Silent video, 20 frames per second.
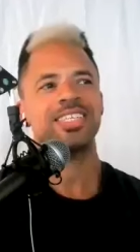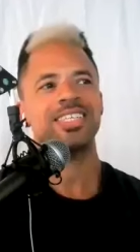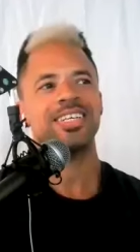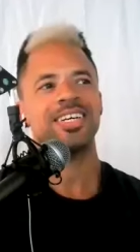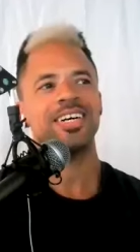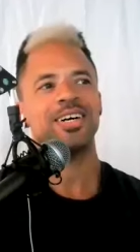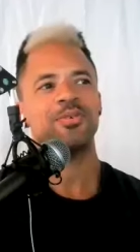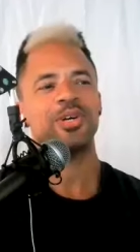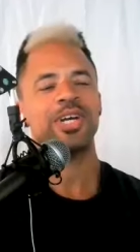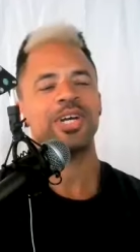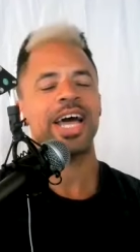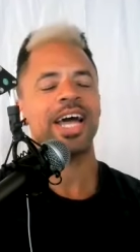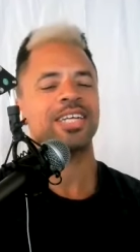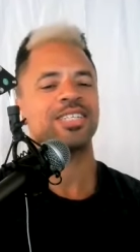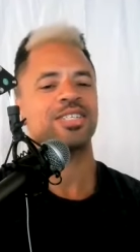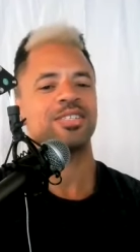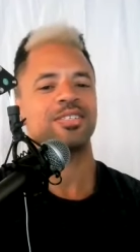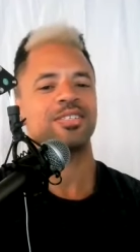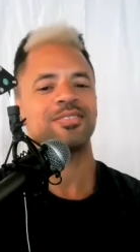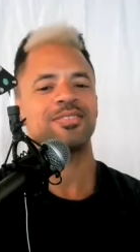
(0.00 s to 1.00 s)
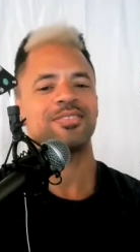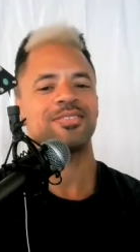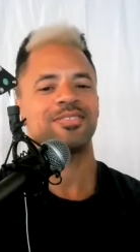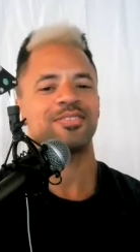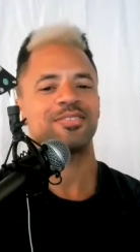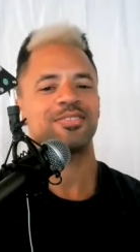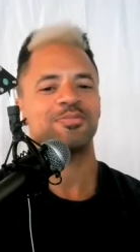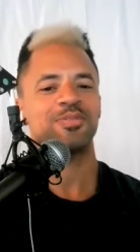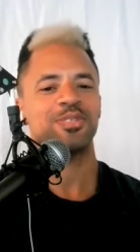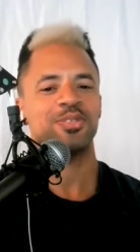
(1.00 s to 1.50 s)
the uh, reaction
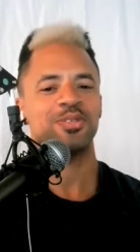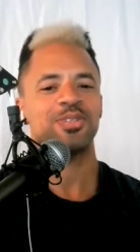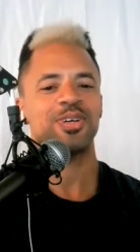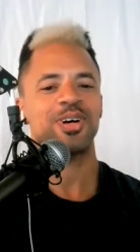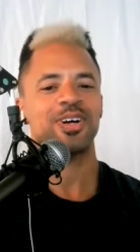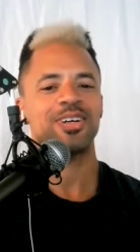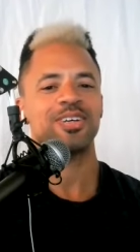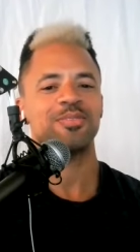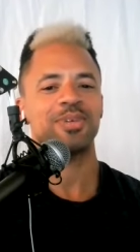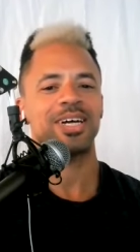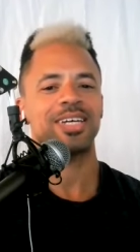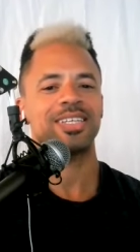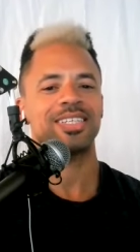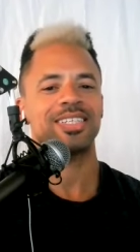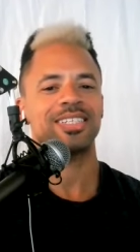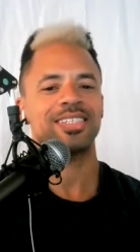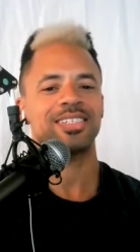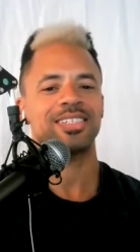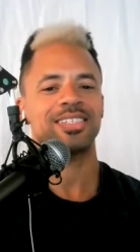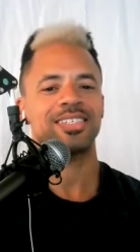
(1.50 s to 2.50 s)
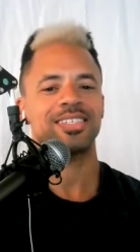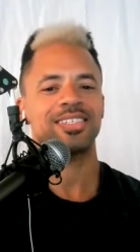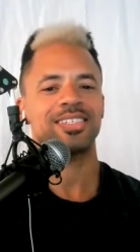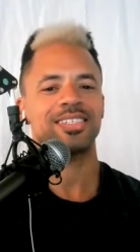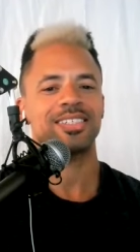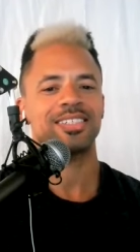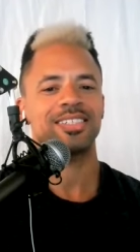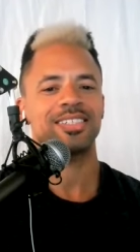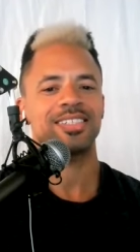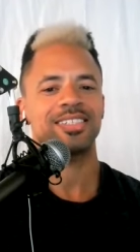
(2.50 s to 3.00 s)
when you talk about these
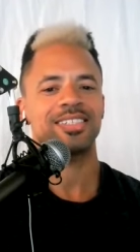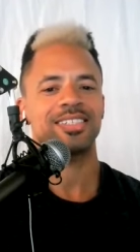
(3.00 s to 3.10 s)
things?